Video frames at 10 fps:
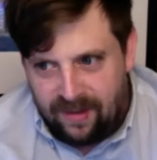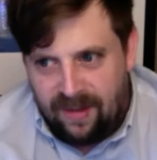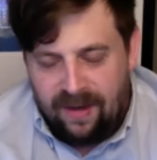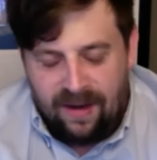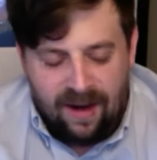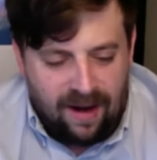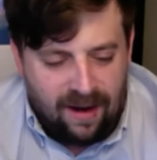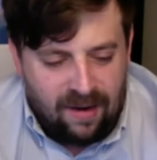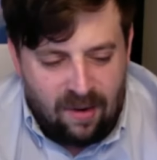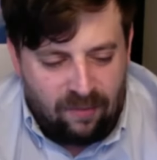
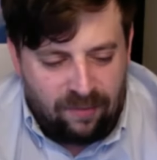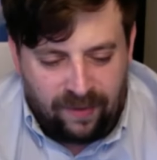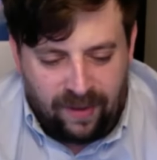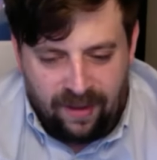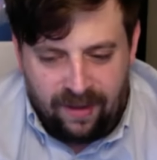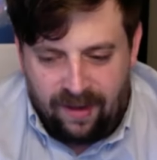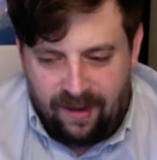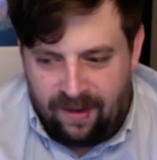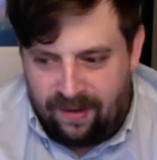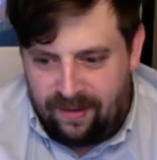hopefully, you
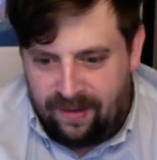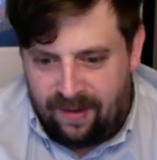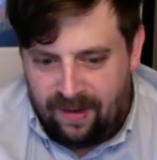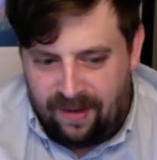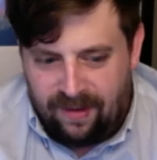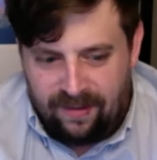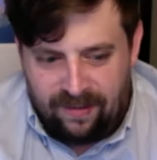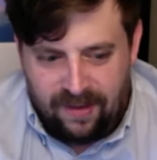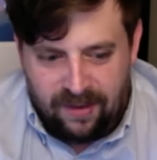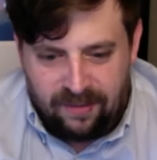
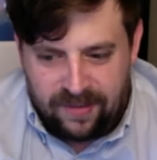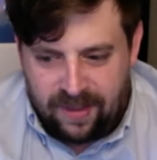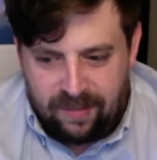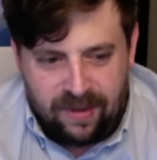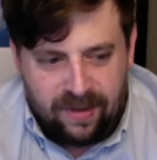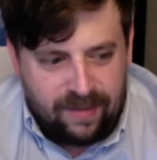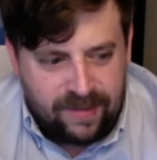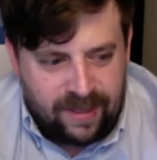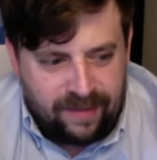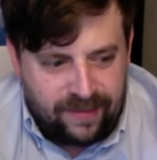know, something good comes
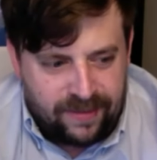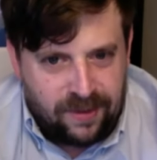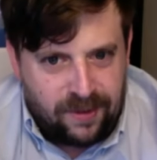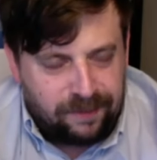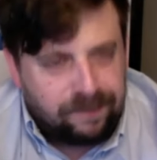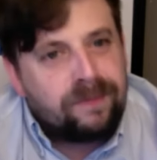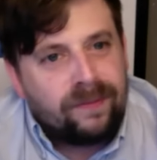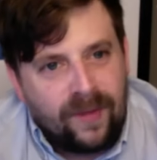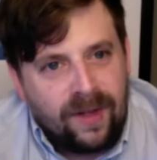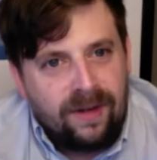out of it. So
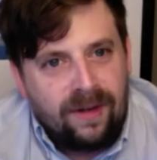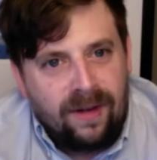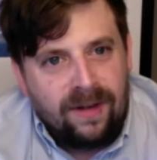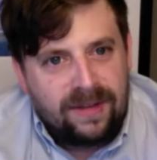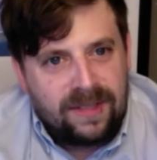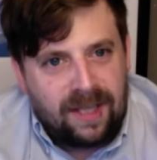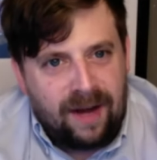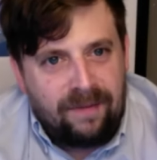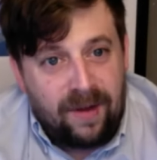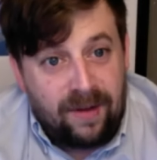it's a lot
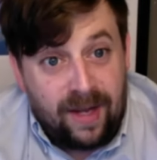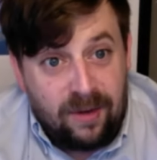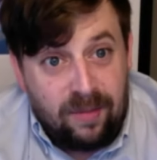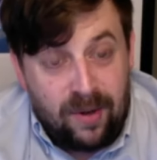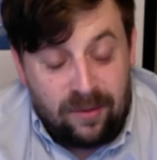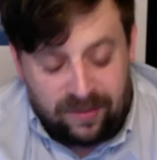of fun. Thank you both.